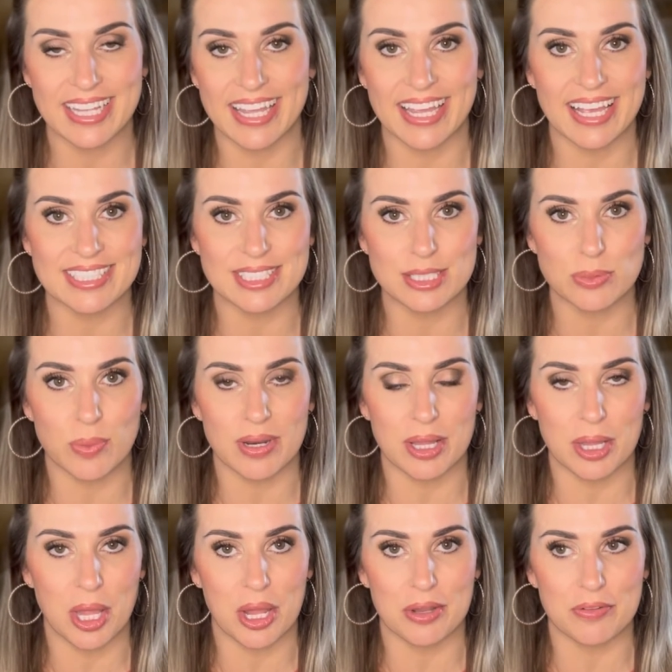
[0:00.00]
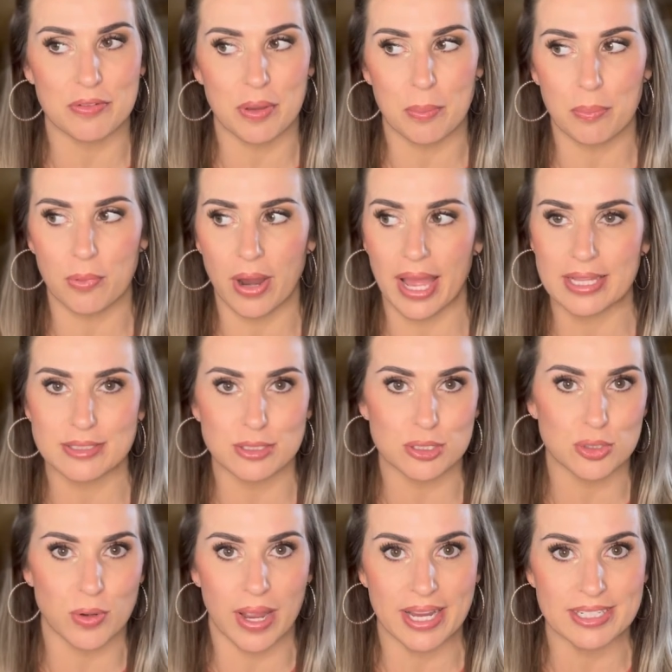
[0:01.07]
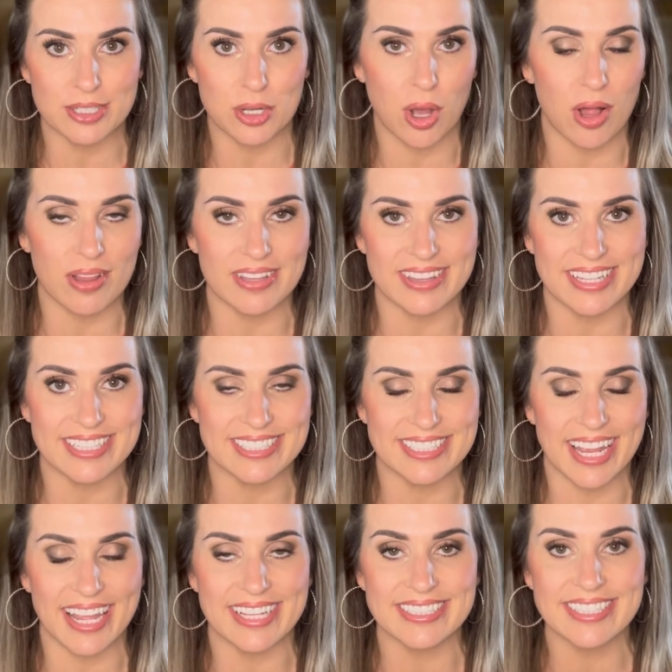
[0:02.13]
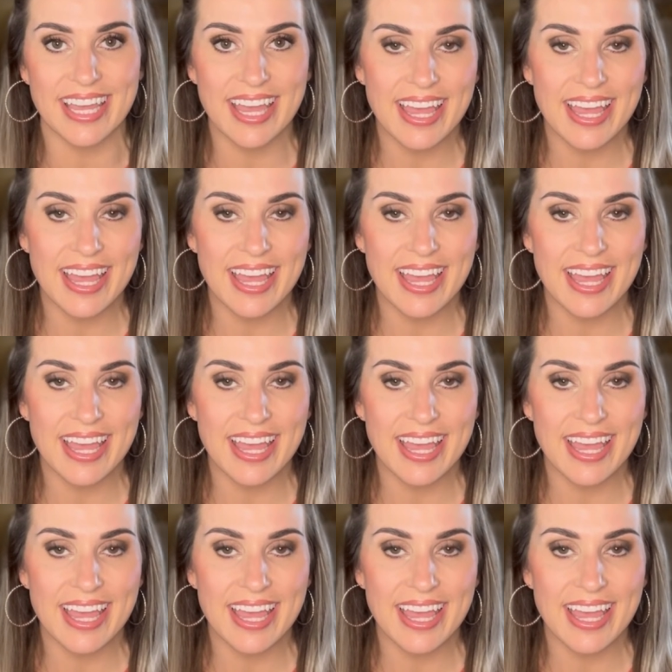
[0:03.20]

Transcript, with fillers: I guess is what a lot of brands are trying to call it these days.